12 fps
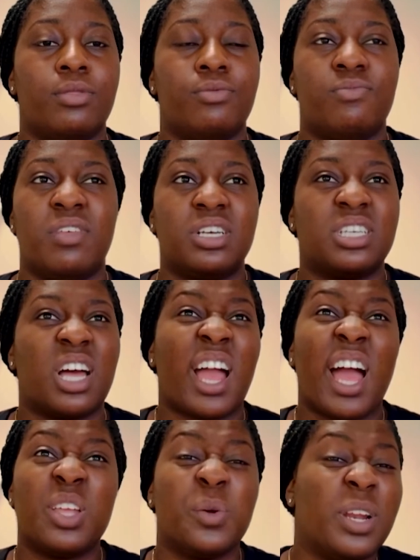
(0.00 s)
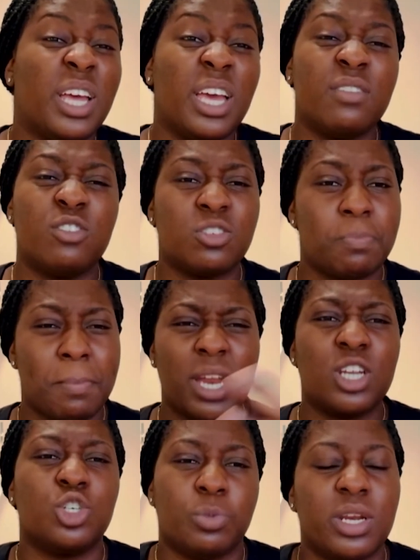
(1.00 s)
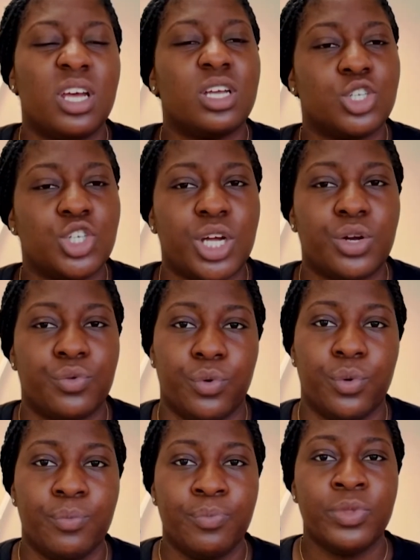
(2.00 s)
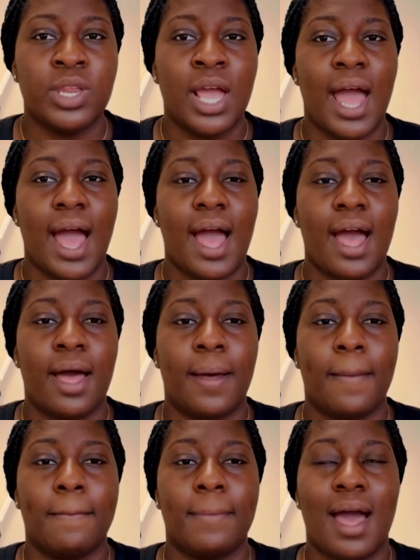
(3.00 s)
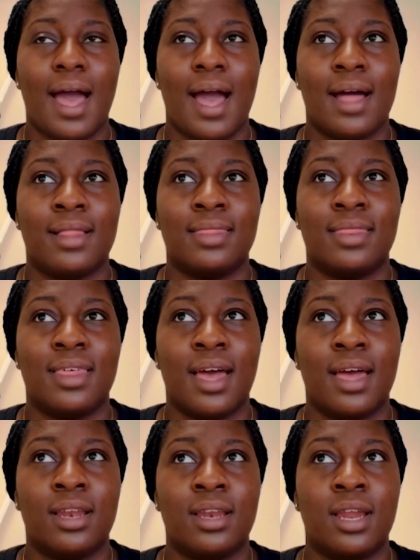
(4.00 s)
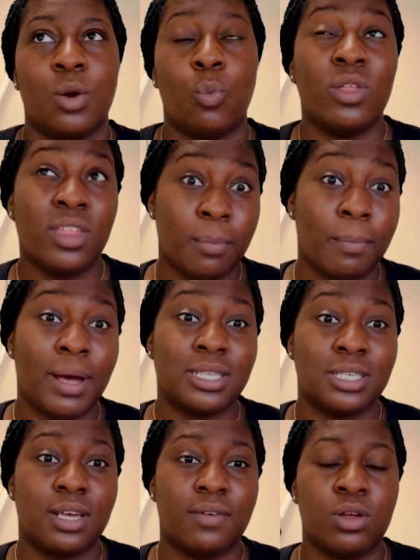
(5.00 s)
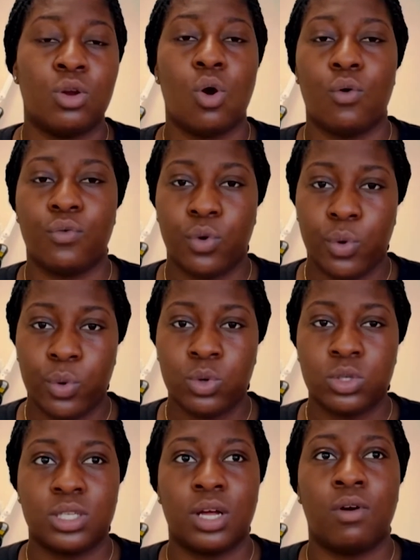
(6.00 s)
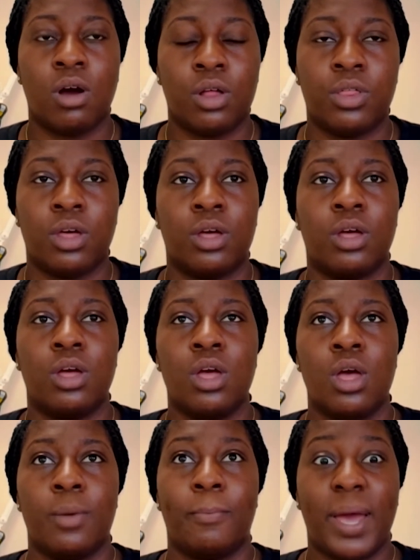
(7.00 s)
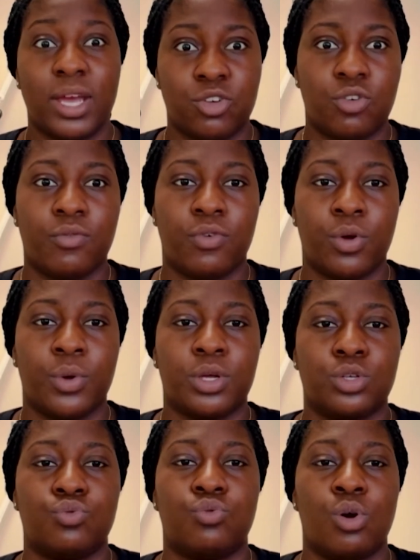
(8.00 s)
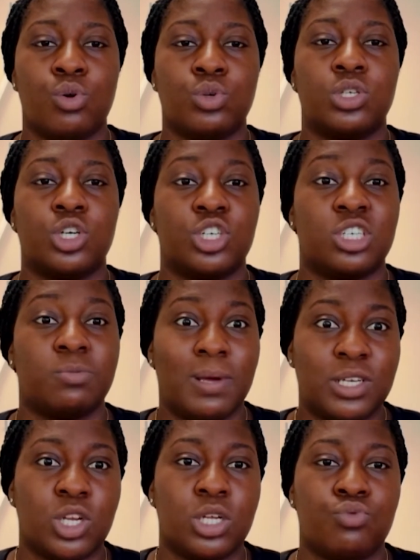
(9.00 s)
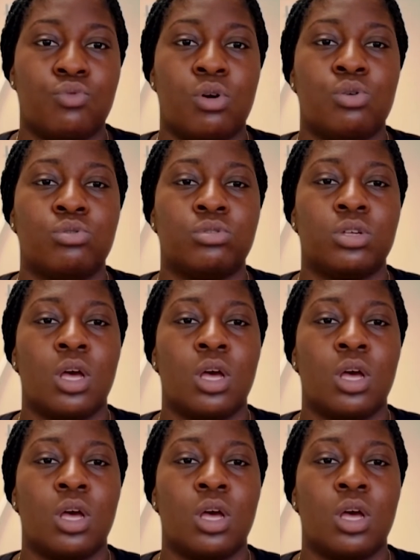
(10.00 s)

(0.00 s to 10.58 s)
things like annual leave, just management in general. And then within band 7, of course, there are the patient focused roles such as specialist roles,